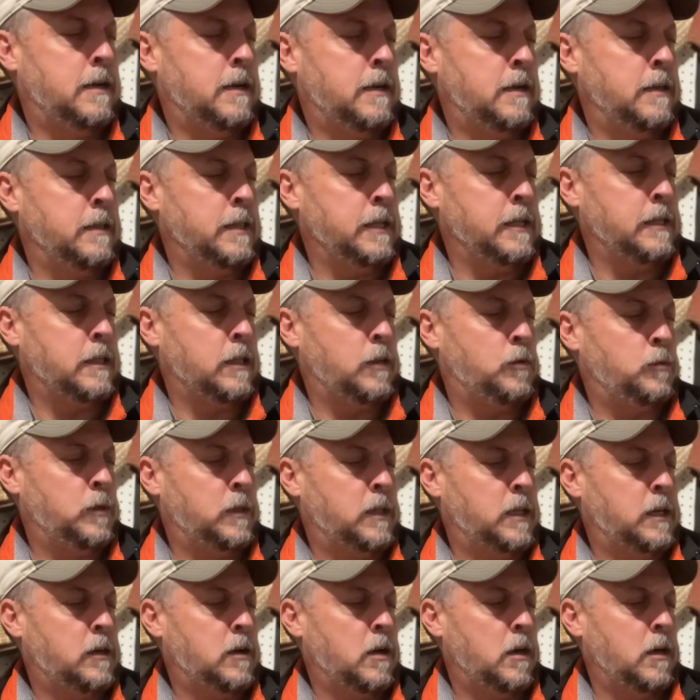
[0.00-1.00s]
I think that's what
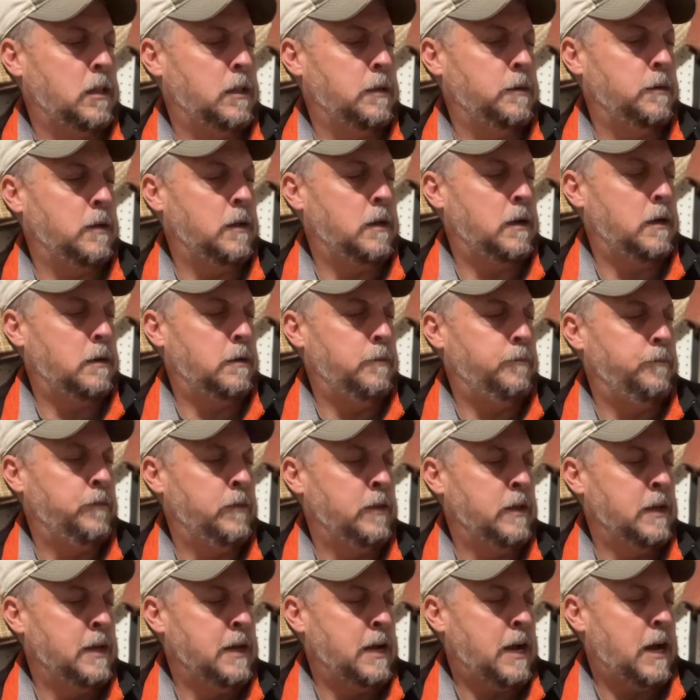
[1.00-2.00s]
they call it. I
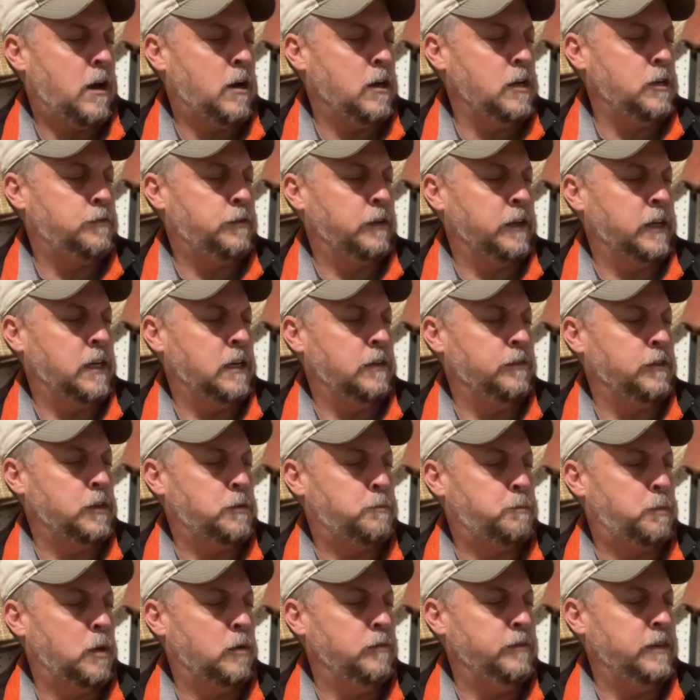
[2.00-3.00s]
always forget if it's
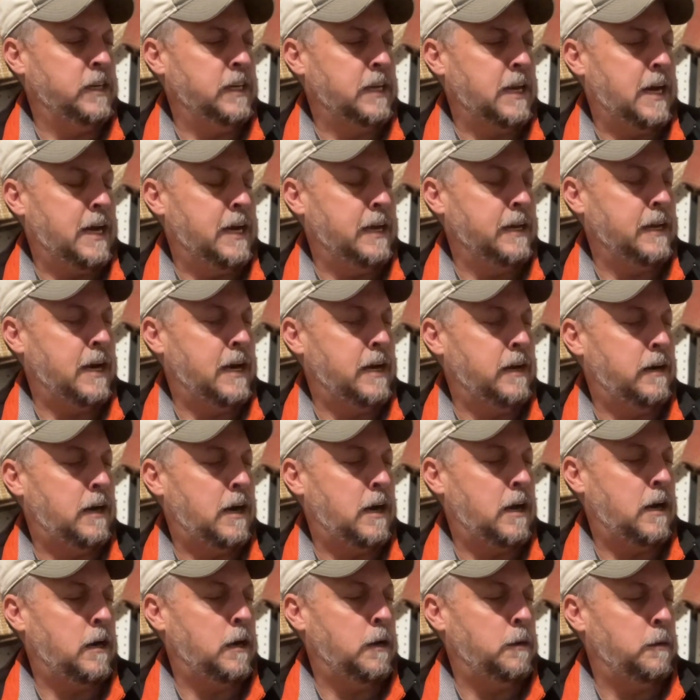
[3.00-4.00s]
providine iodine
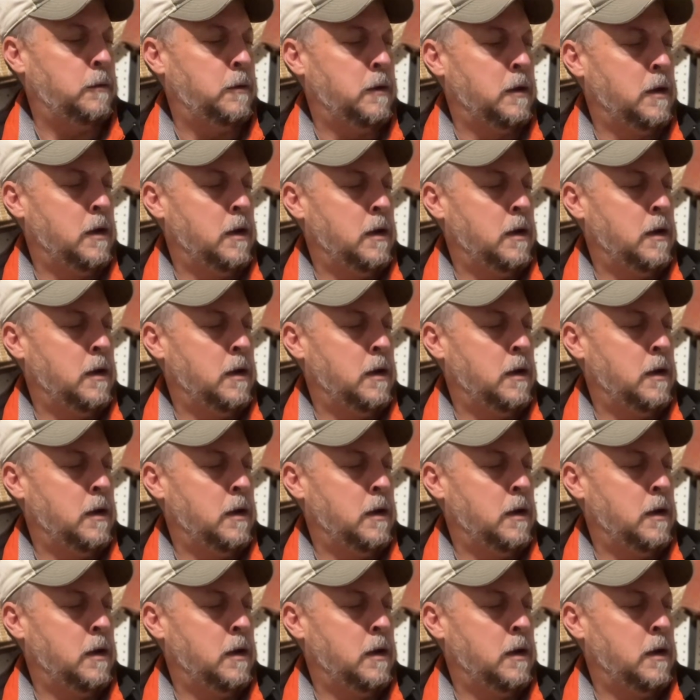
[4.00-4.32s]
or